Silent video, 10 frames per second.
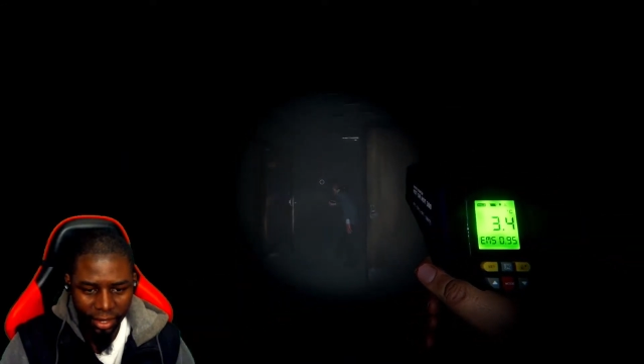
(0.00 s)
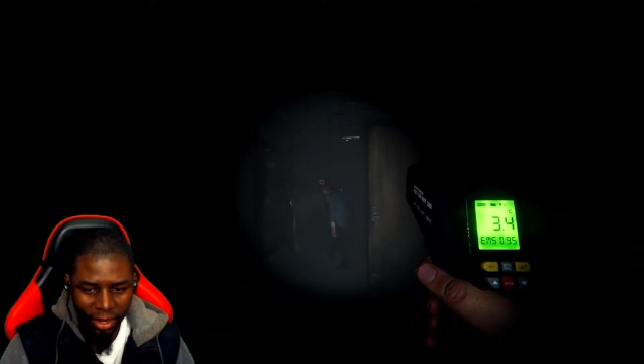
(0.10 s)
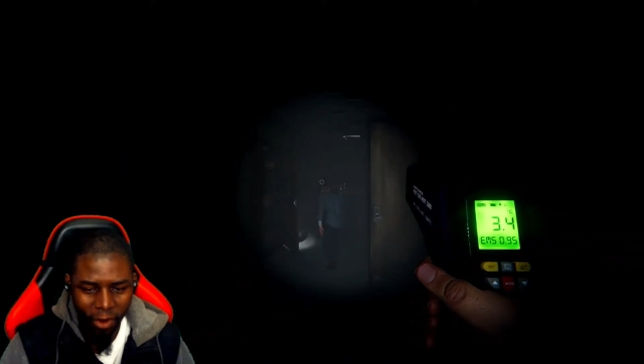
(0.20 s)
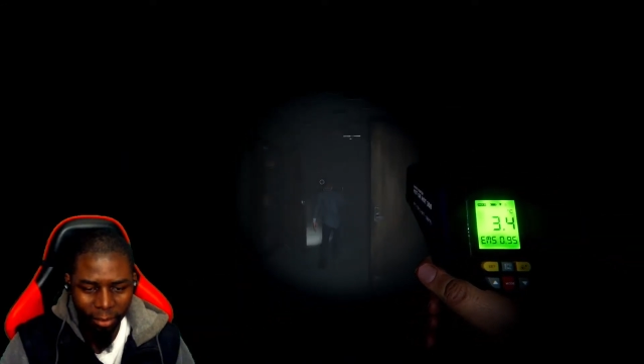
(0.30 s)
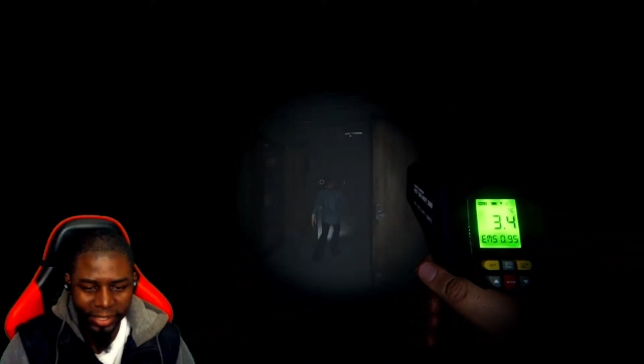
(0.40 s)

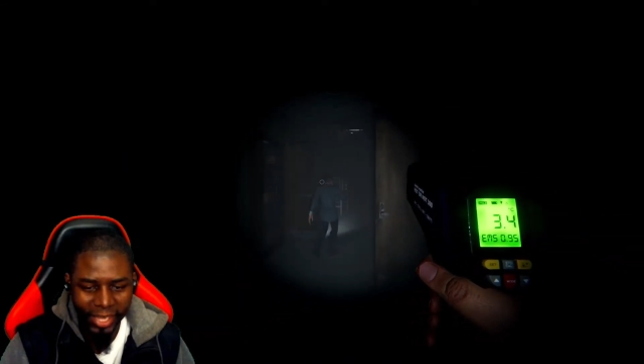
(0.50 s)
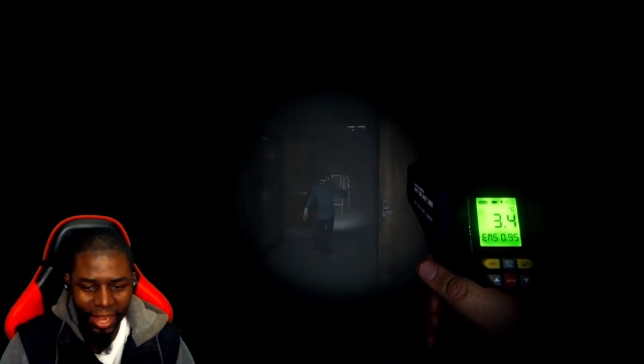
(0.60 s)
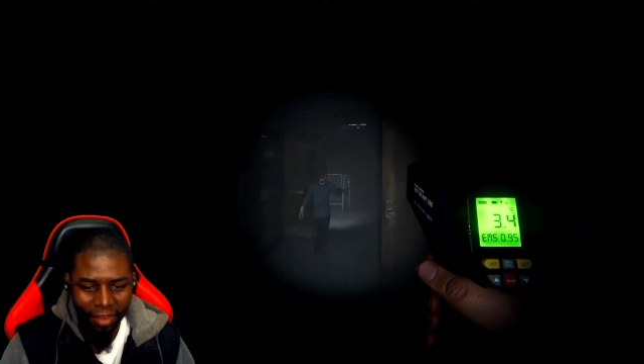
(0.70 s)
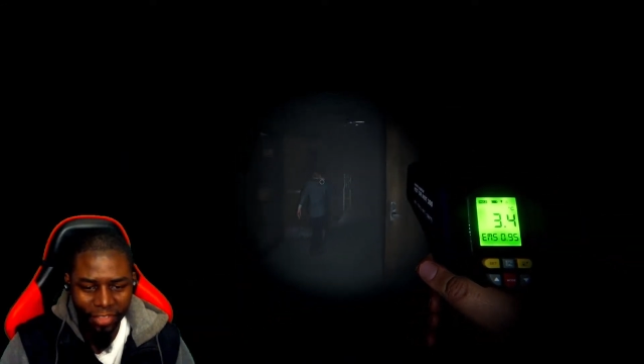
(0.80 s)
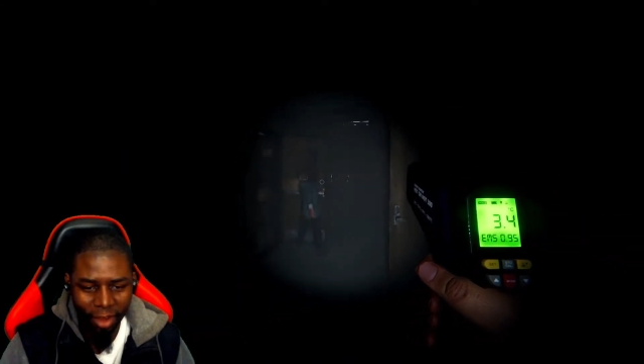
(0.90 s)
wouldn't no, I'm like
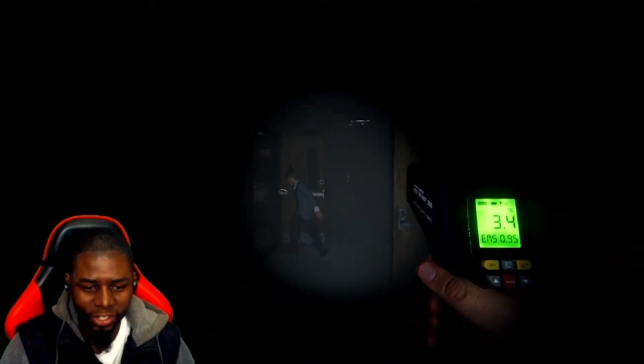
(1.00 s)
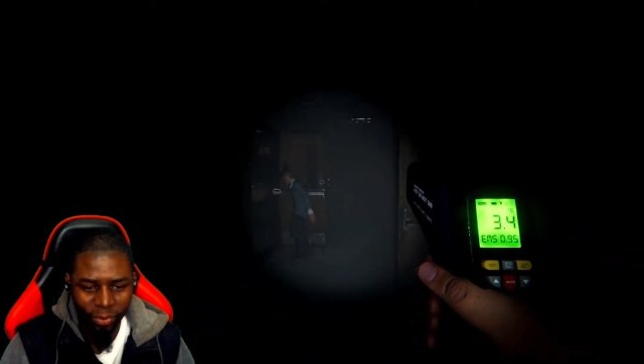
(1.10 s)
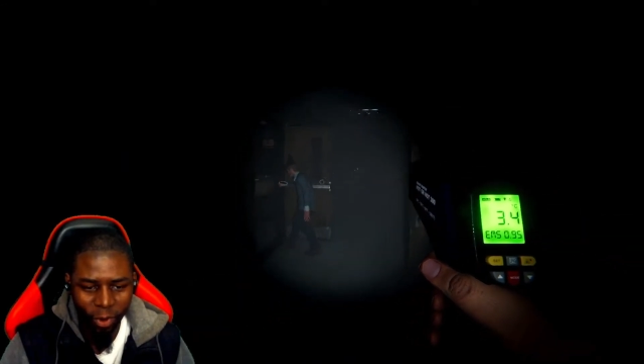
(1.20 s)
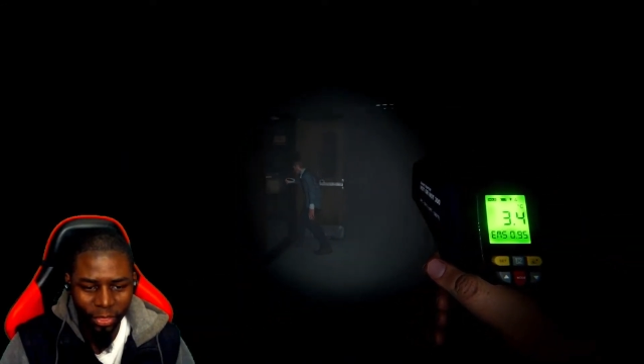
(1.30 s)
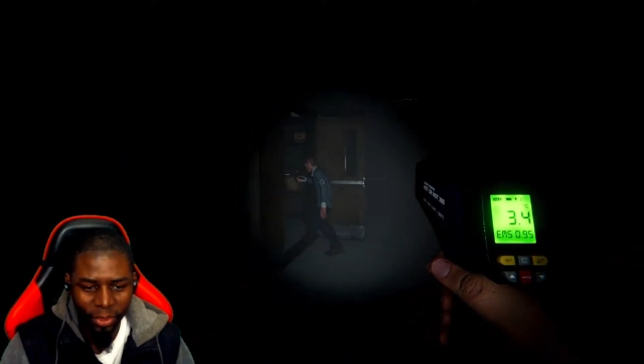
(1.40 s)
saying if there was
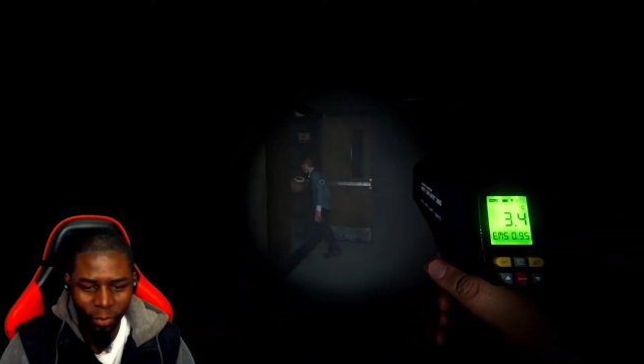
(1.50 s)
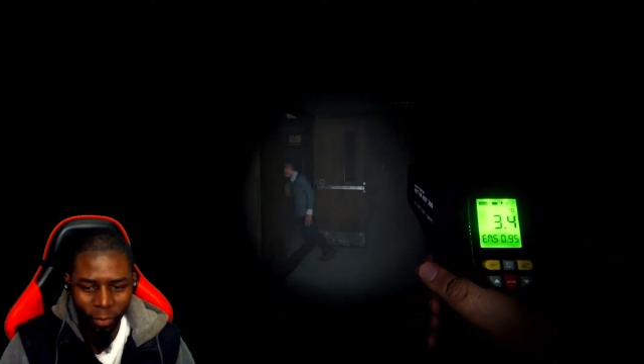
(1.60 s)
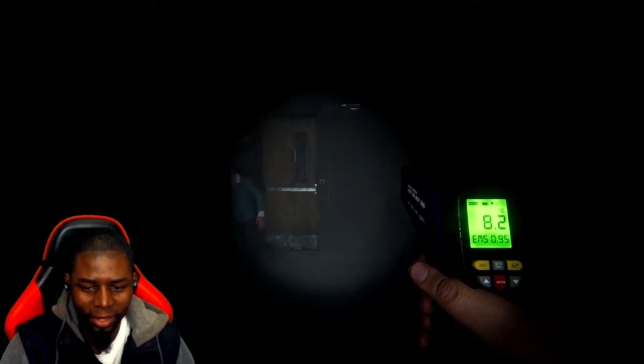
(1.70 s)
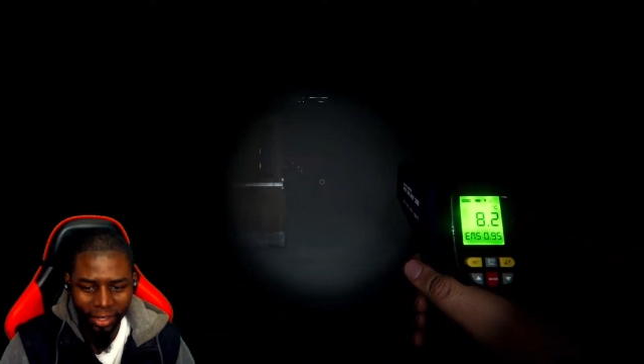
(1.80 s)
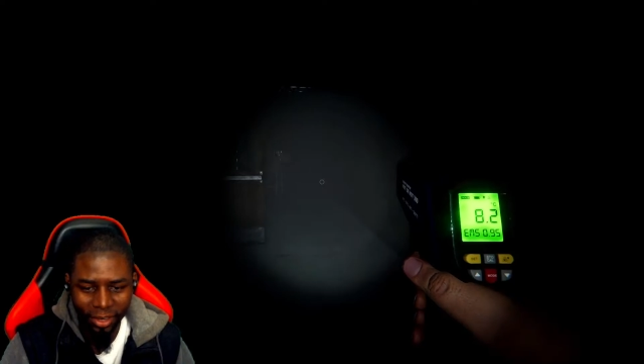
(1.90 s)
more than
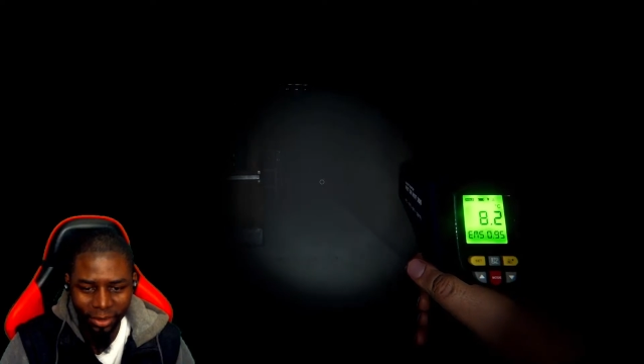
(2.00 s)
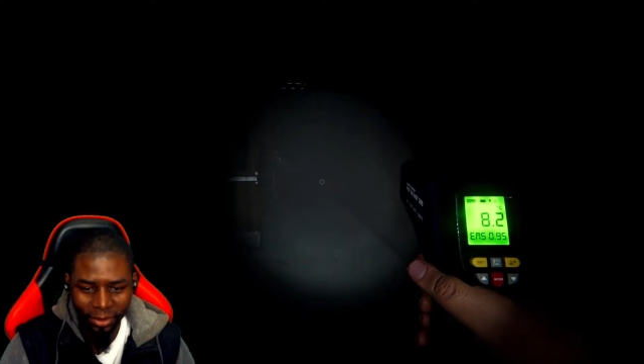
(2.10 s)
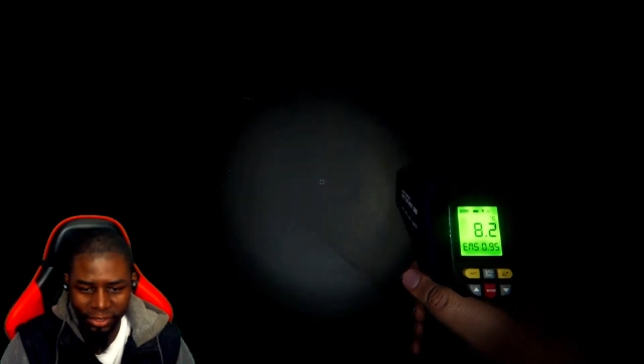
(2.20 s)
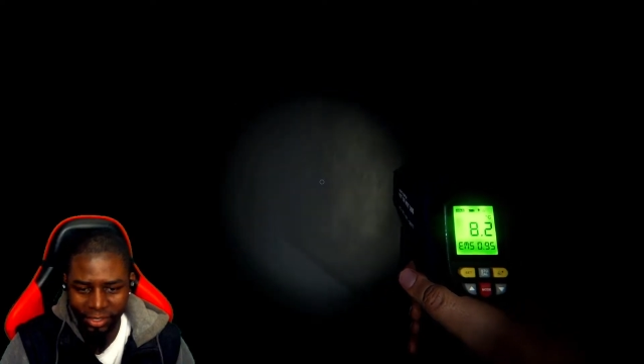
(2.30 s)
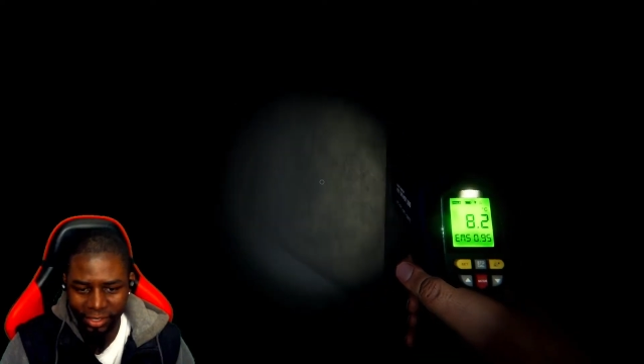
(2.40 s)
one
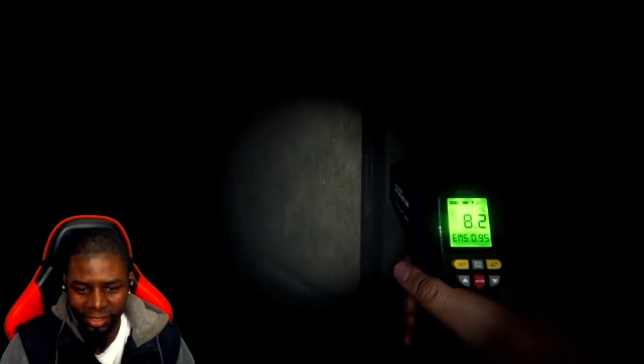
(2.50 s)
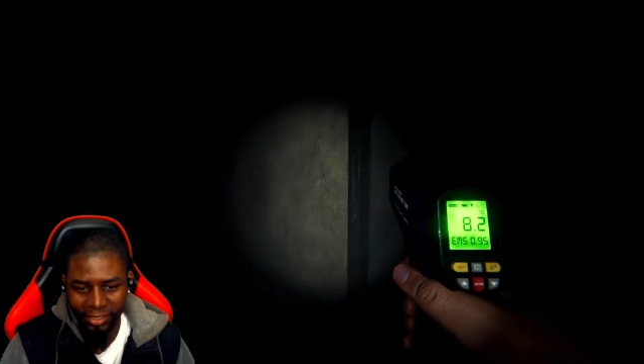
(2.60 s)
ghost.